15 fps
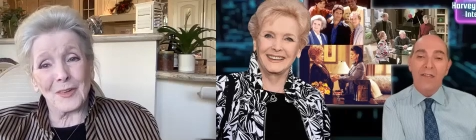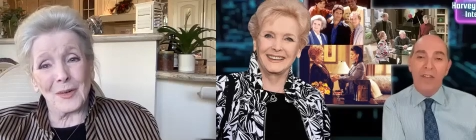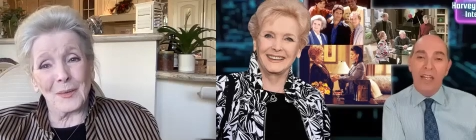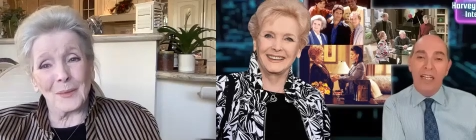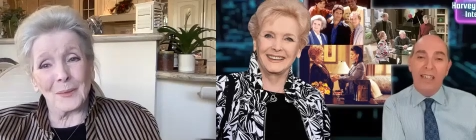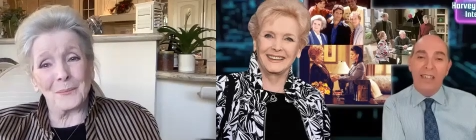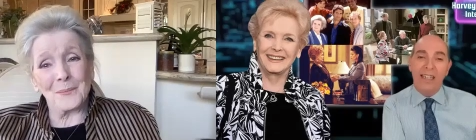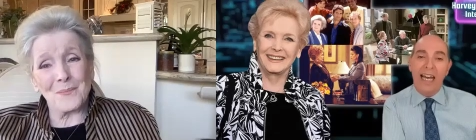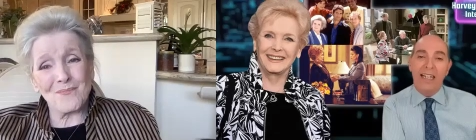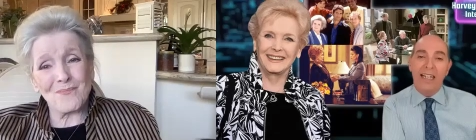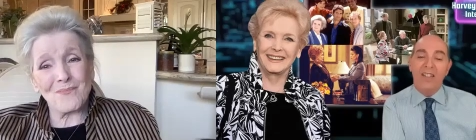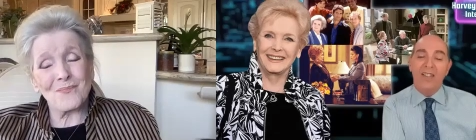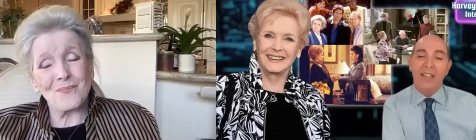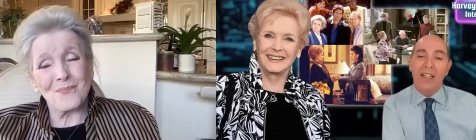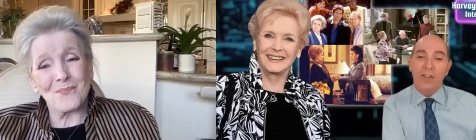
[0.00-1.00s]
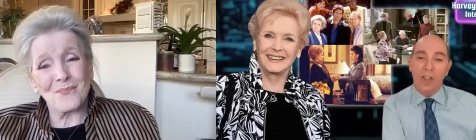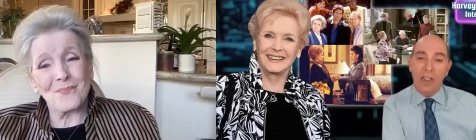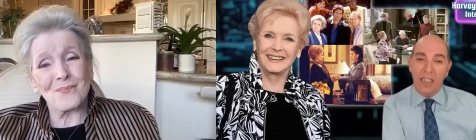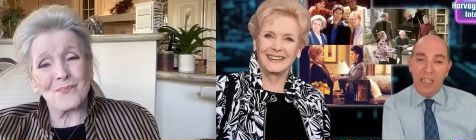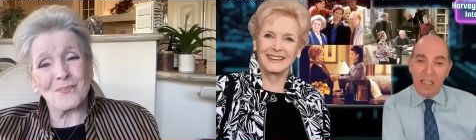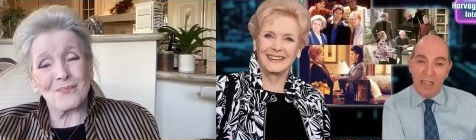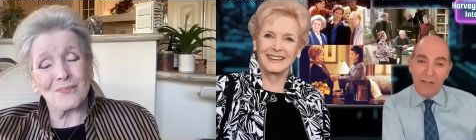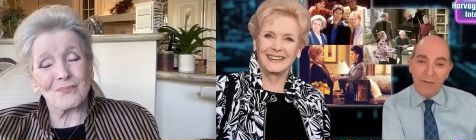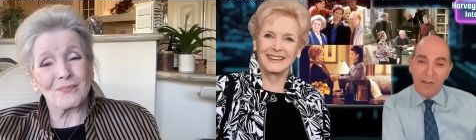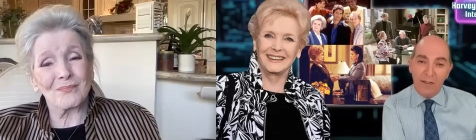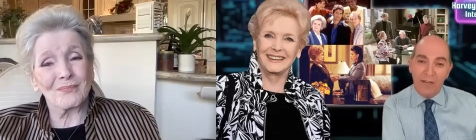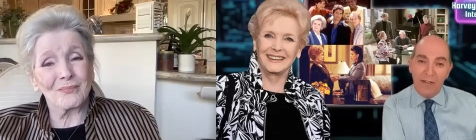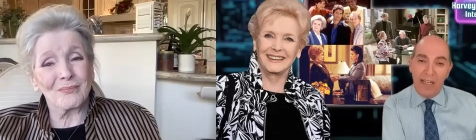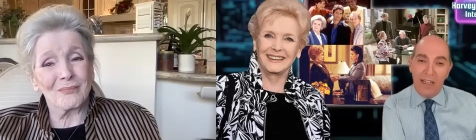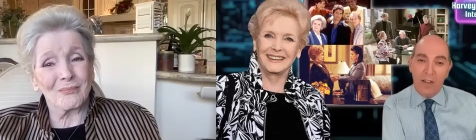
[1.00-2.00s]
Speaker 1: think that is such a
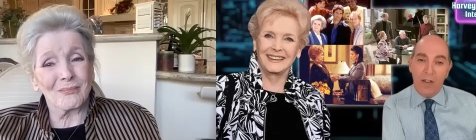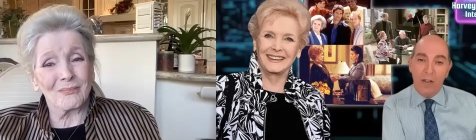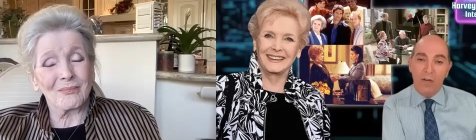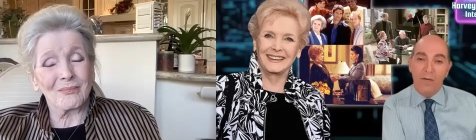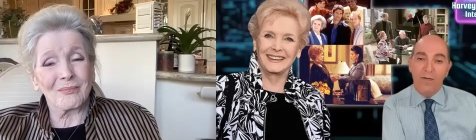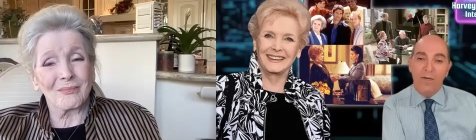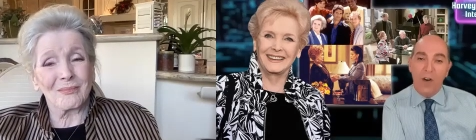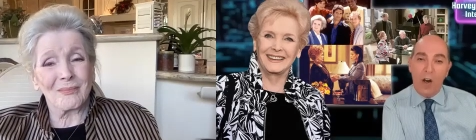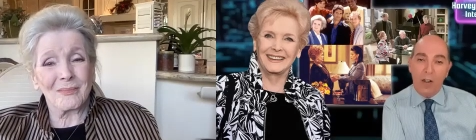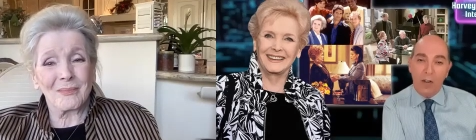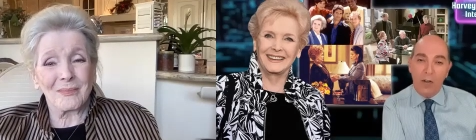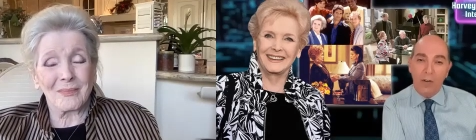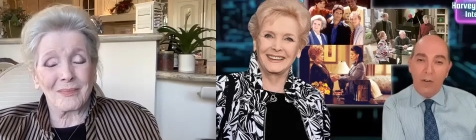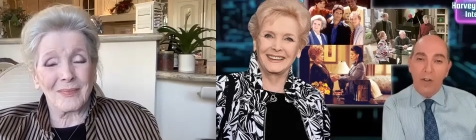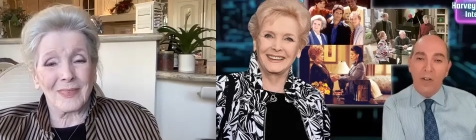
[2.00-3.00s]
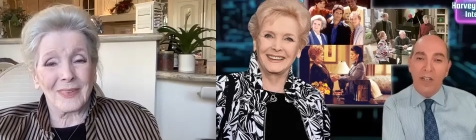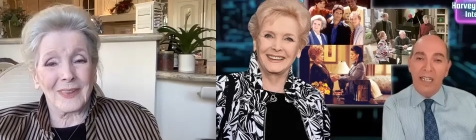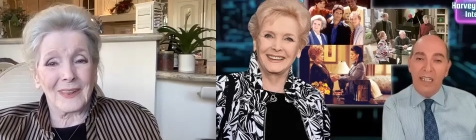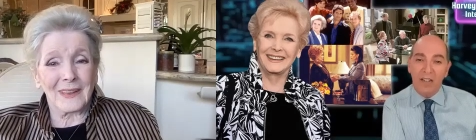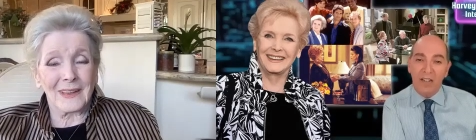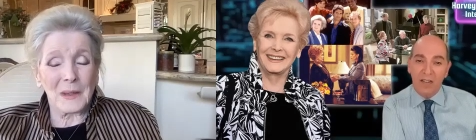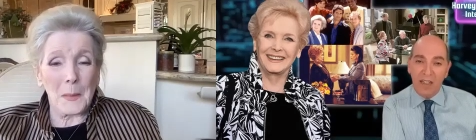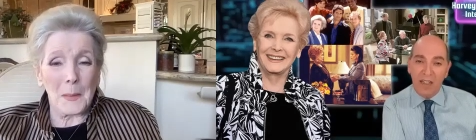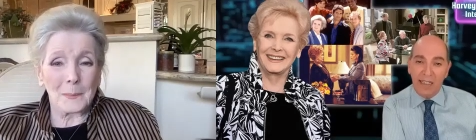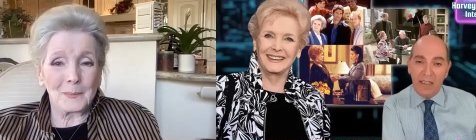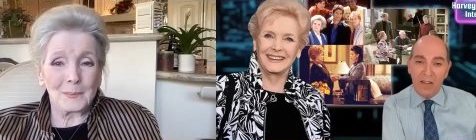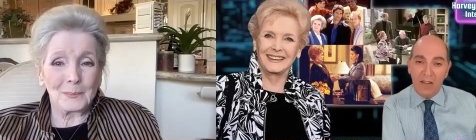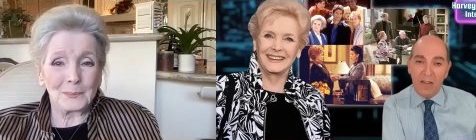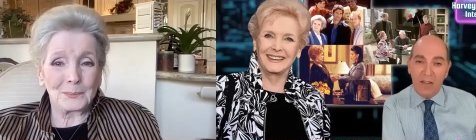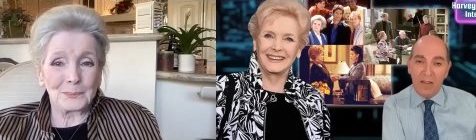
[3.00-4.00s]
gift that you followed your
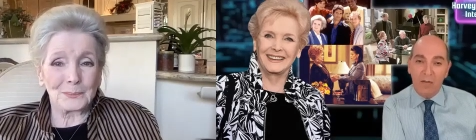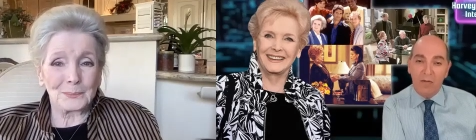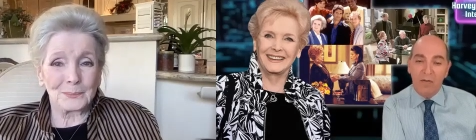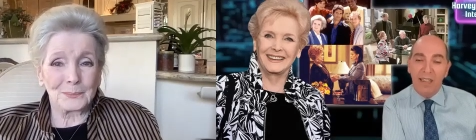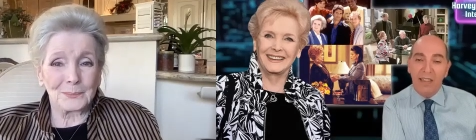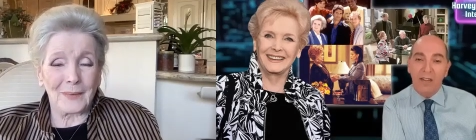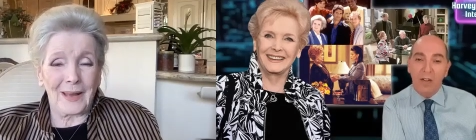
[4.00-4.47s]
instincts. You did